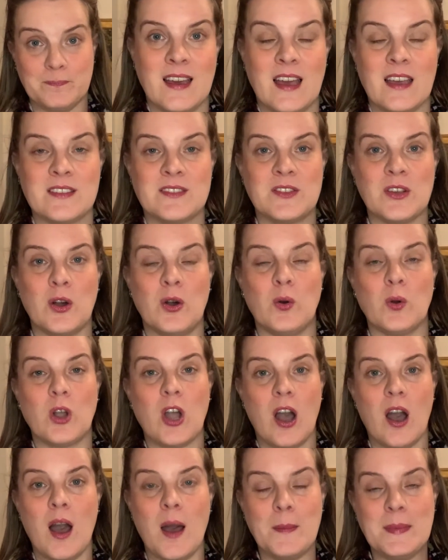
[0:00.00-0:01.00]
So
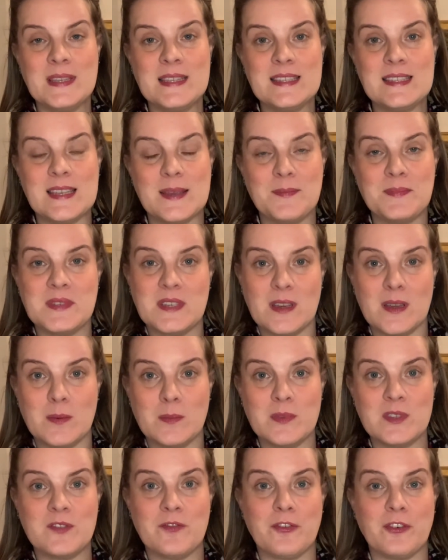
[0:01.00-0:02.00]
common
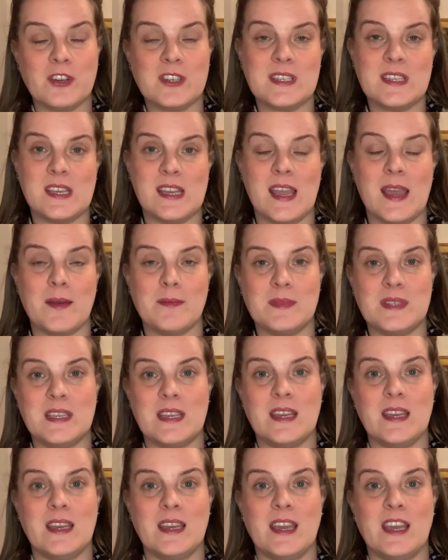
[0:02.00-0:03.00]
symptoms for
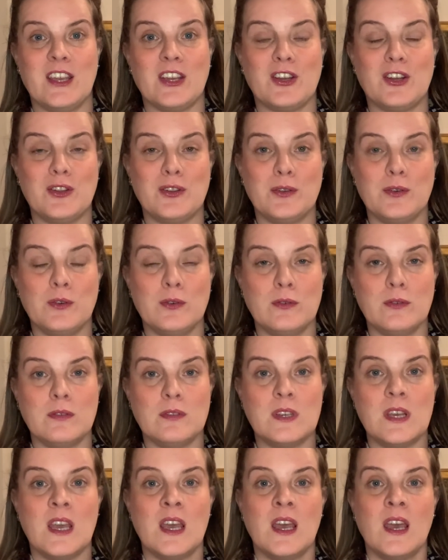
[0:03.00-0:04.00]
TMD
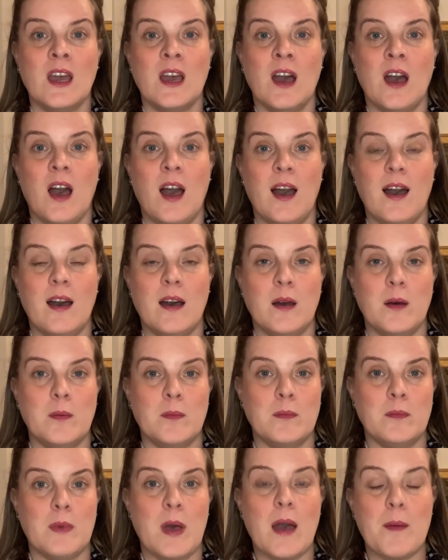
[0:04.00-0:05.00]
include
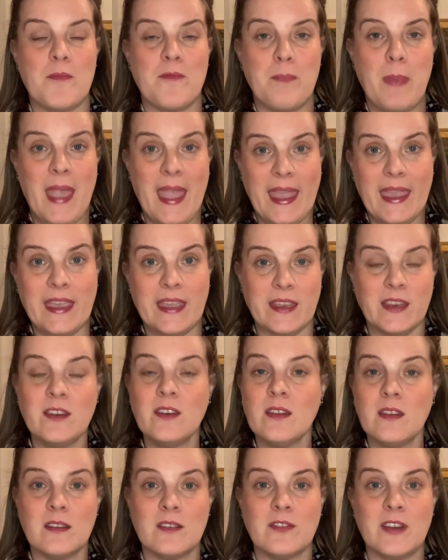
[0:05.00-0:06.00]
pain,
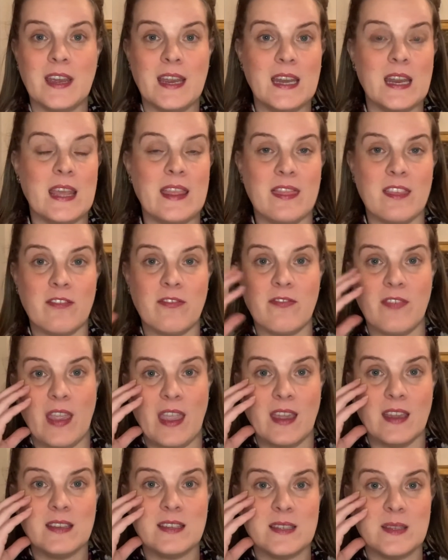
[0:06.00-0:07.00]
right, in the
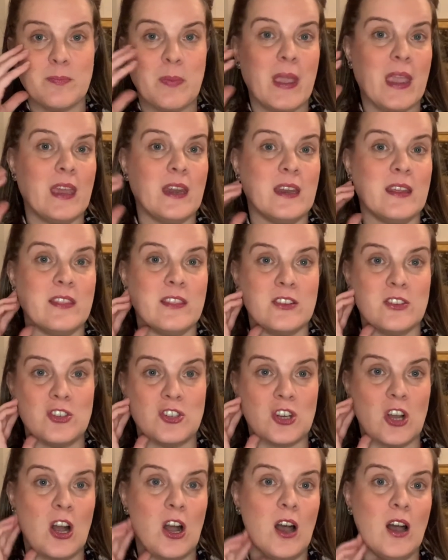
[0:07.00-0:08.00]
face, pain in the
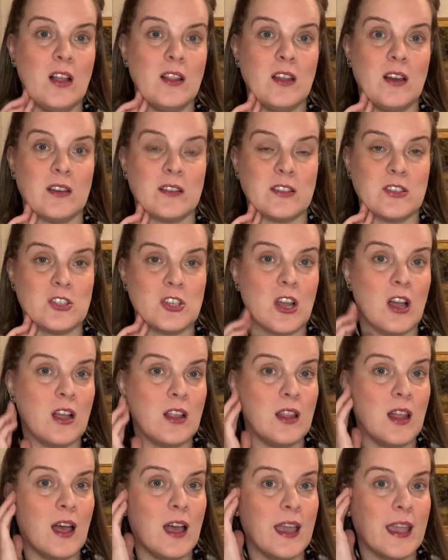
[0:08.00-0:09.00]
jaw, along the
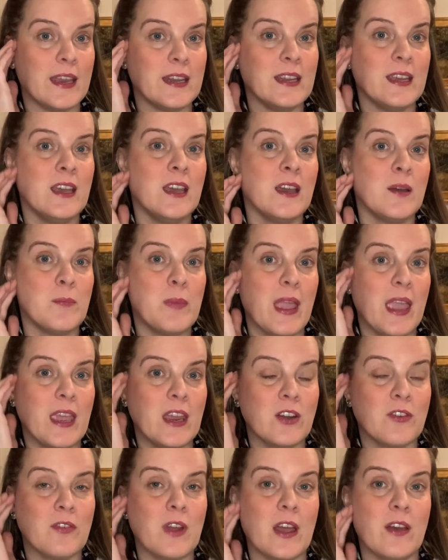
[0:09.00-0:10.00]
jawline, pain
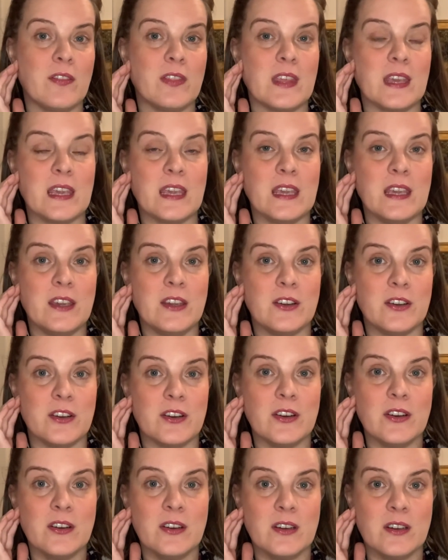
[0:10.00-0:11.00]
around the
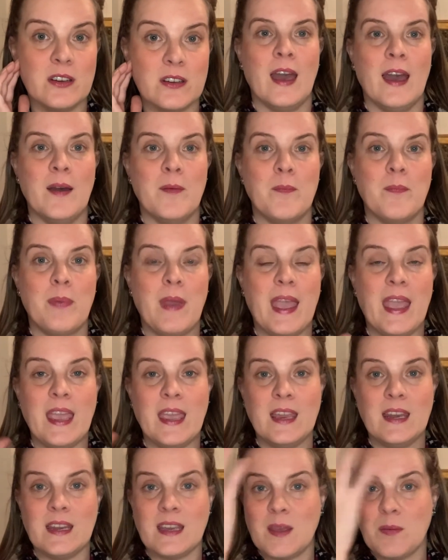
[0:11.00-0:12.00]
ear.
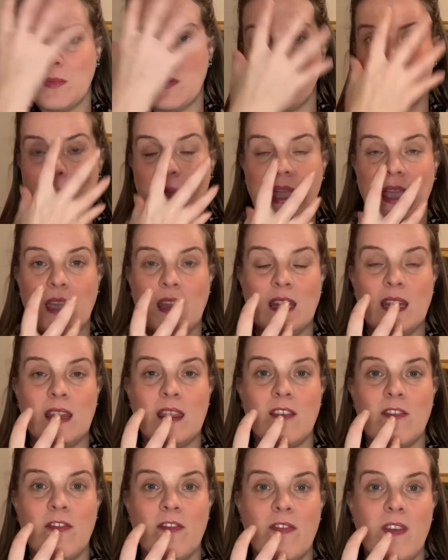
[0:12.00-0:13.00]
It can be pain in
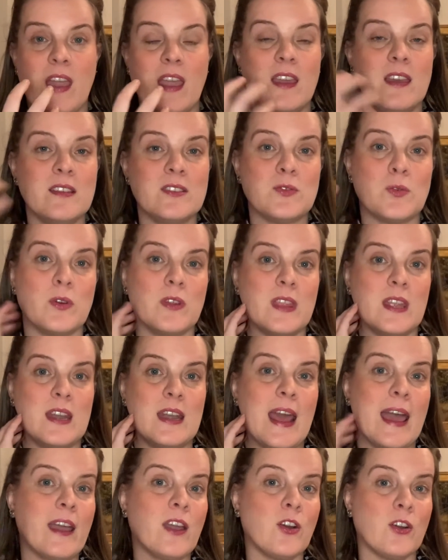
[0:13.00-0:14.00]
the face or the
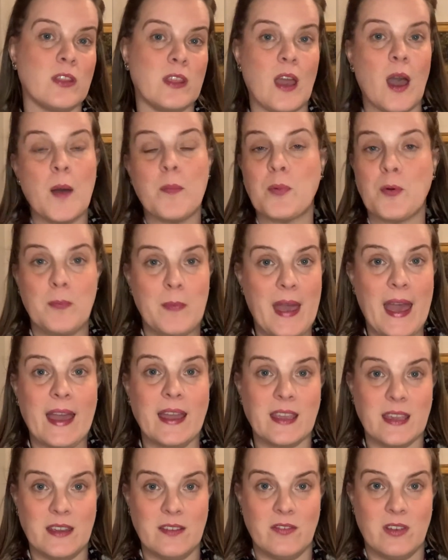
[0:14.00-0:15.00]
neck or the upper
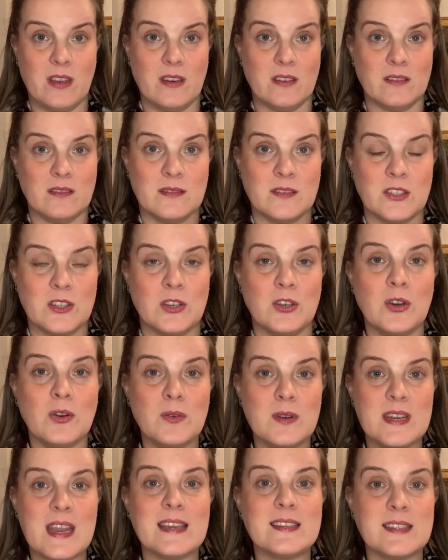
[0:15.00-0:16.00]
back even. So you
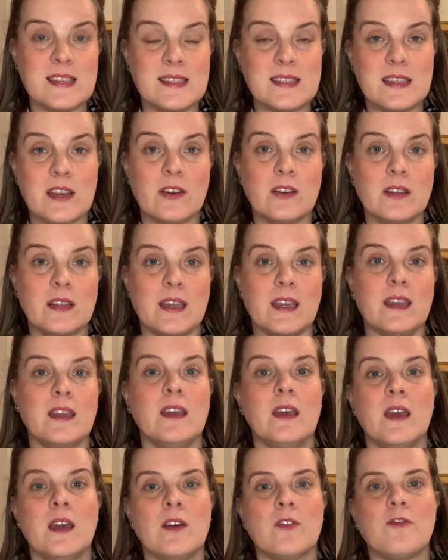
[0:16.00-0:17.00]
don't necessarily
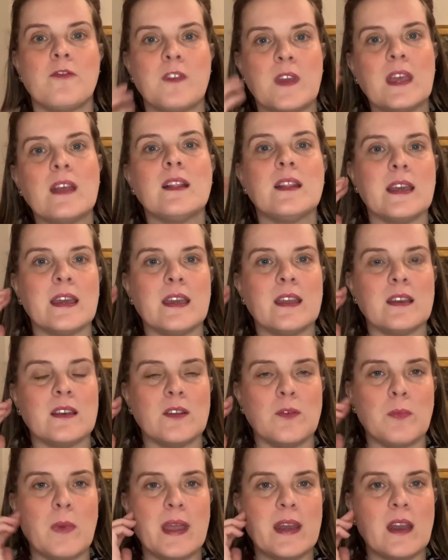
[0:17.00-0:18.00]
feel it, you
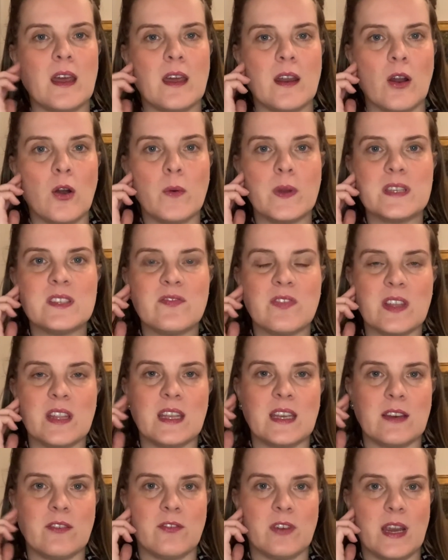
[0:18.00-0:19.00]
might not always feel
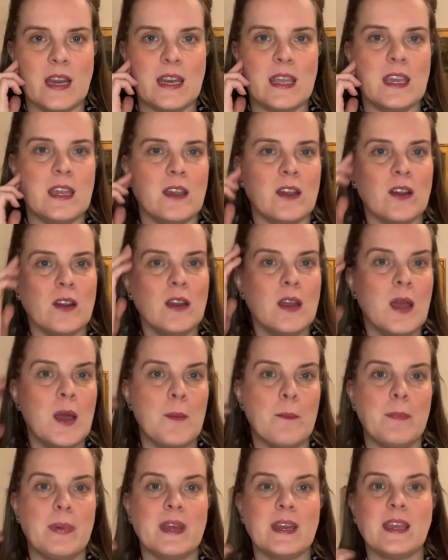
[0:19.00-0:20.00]
it right here,
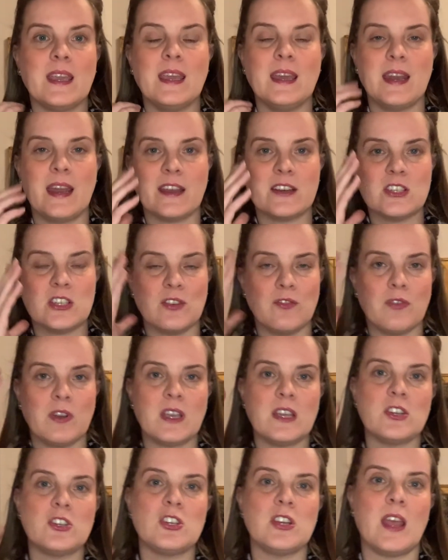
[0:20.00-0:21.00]
but it can actually
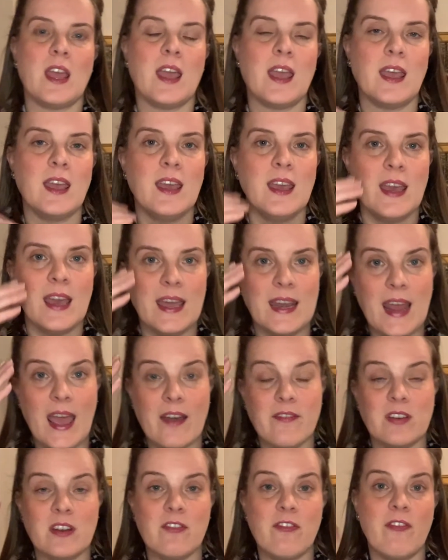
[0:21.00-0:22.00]
ricochet and have
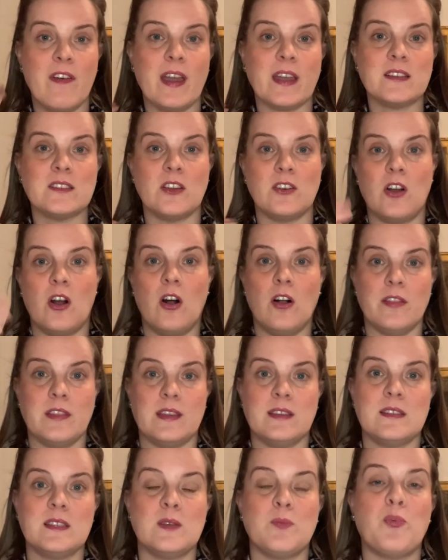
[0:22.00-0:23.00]
an effect on all
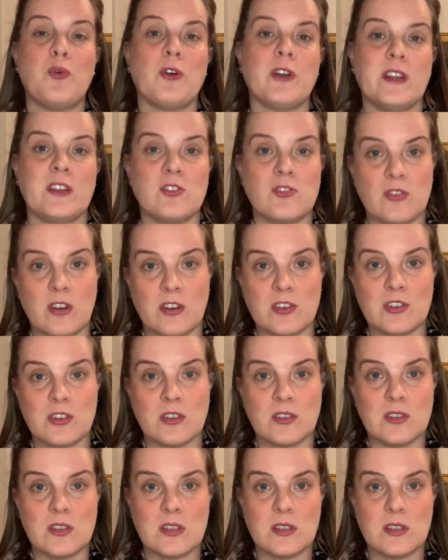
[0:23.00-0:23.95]
these supporting structures.